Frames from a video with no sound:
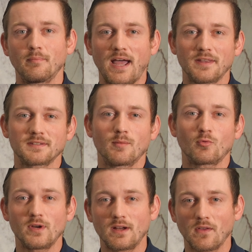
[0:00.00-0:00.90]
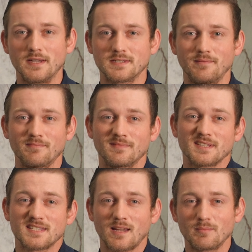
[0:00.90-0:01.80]
Bathtub reglazing,
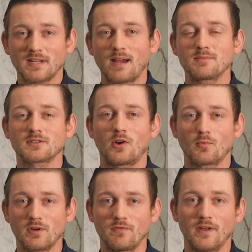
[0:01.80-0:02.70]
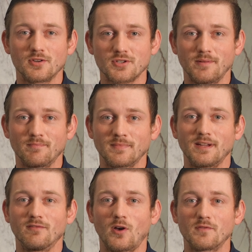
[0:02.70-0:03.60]
sometimes called refinishing,
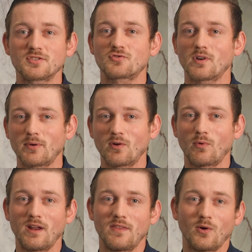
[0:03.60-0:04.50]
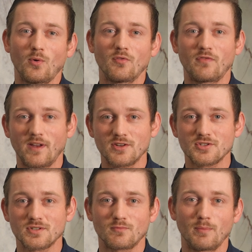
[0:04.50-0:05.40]
involves stripping away the old
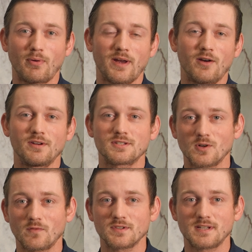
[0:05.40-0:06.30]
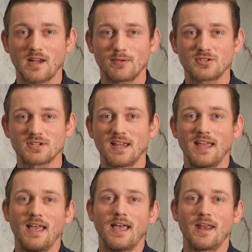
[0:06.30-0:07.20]
finish, repairing surface damage,
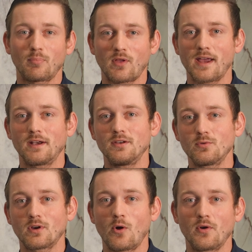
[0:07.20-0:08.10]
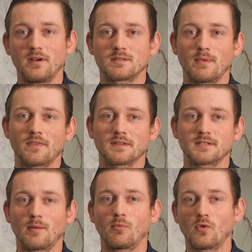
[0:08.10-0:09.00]
and applying a new coating to make the
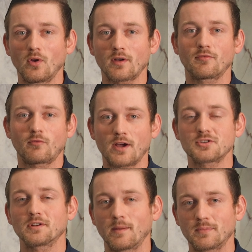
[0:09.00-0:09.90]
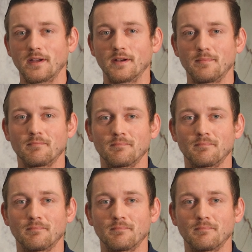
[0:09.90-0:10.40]
tub look fresh and updated.